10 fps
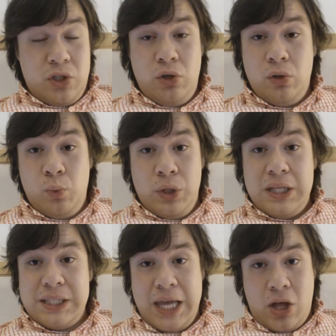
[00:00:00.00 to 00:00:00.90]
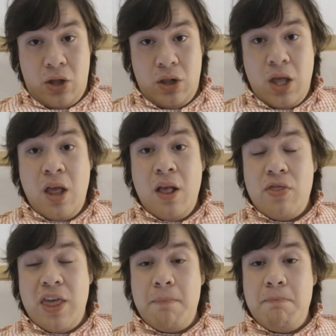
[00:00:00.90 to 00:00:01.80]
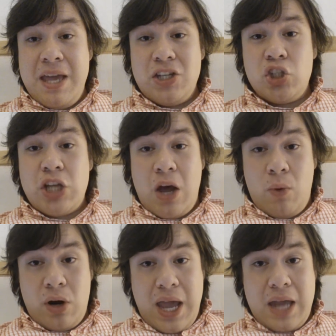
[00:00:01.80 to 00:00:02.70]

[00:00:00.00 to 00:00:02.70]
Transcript: You could really tell that Mitch Schauer